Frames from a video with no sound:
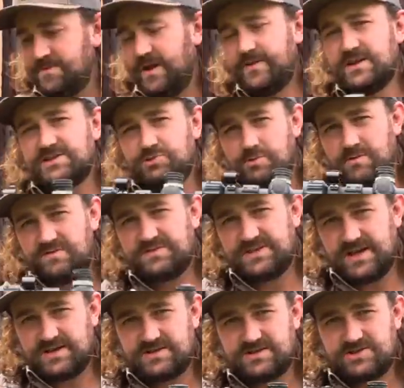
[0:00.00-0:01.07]
And this one we've
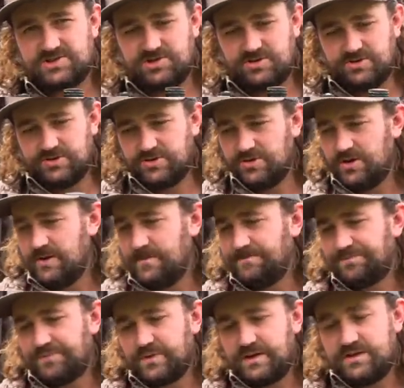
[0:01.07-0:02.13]
set to
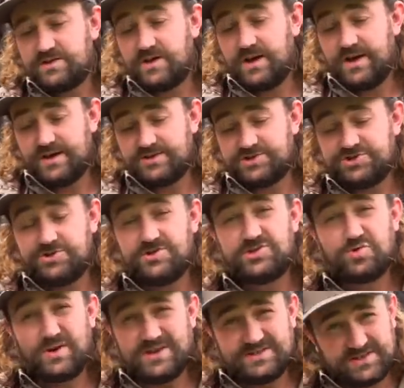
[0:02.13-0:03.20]
uh, to shoot
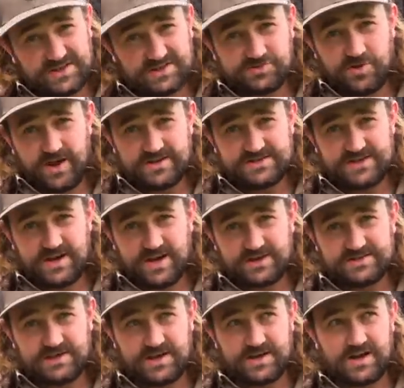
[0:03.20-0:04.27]
26 grain
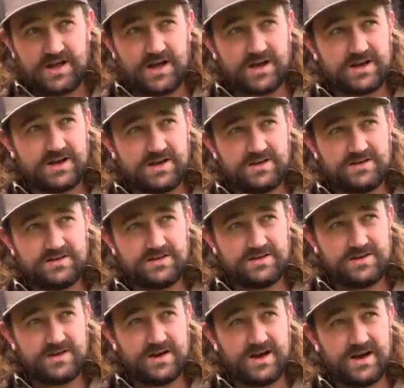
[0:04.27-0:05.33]
slugs at like
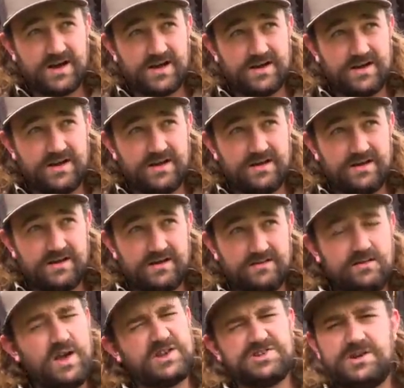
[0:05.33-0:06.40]
nine
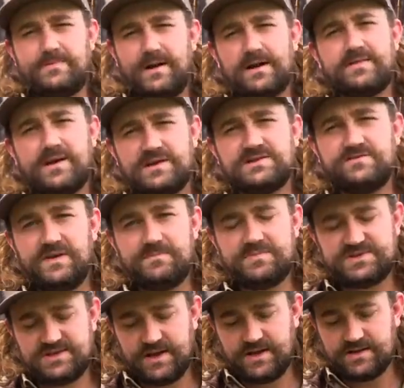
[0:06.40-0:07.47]
actually about a thousand feet
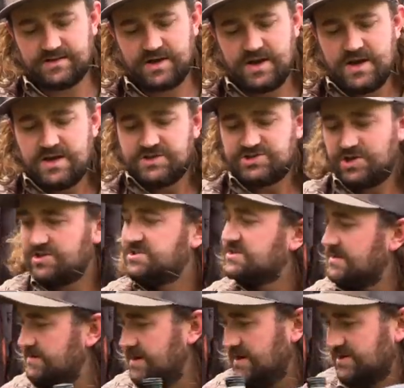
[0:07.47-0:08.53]
per second. So it's
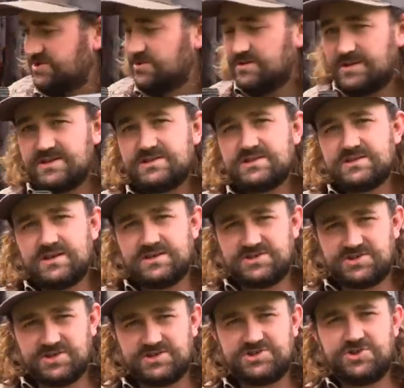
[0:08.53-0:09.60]
similar to this.
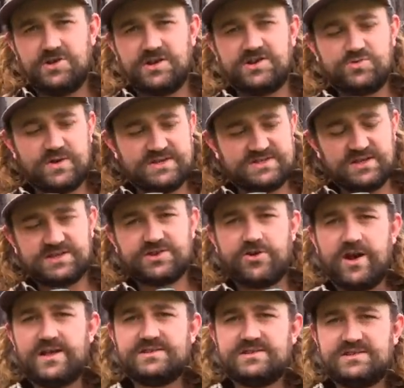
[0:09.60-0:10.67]
It's just shooting 26
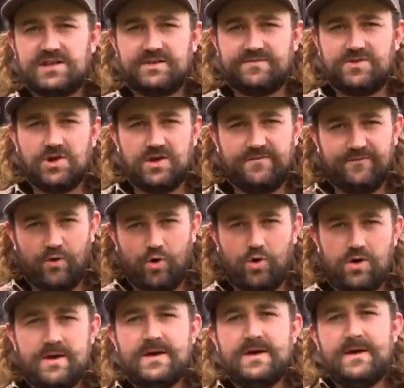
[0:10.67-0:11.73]
grains instead of
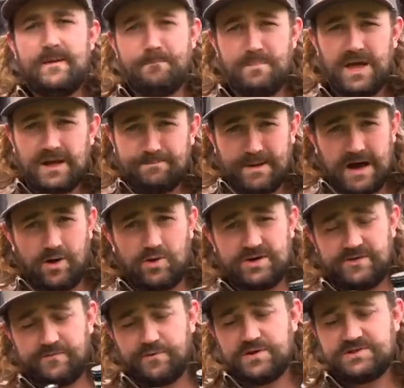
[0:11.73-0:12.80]
34. Big power
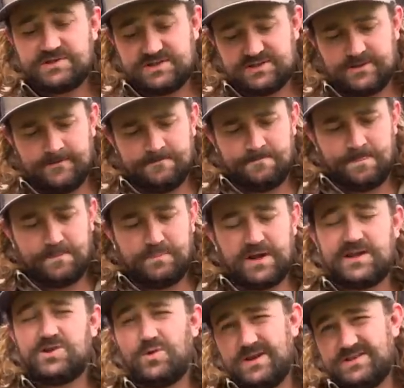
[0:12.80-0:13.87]
difference,
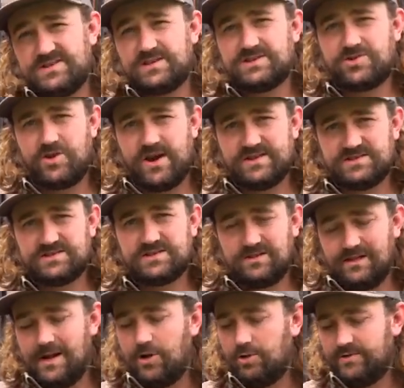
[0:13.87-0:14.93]
but 26 grains
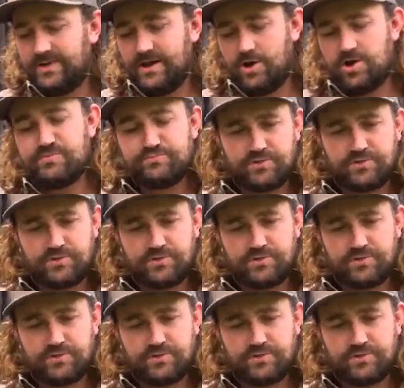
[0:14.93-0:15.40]
still hold their own